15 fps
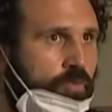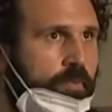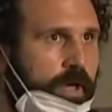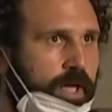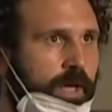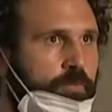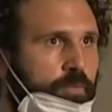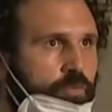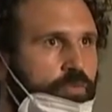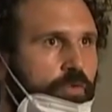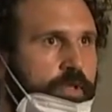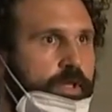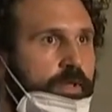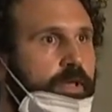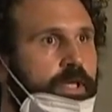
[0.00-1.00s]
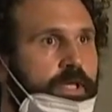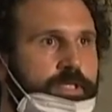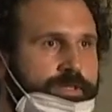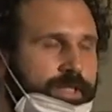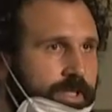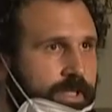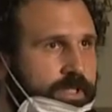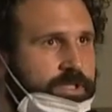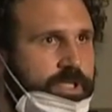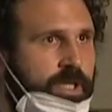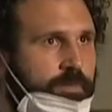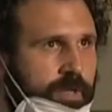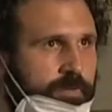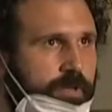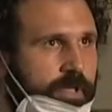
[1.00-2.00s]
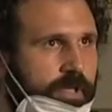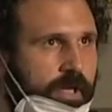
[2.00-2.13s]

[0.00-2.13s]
On Monday, you spoke with Bloomberg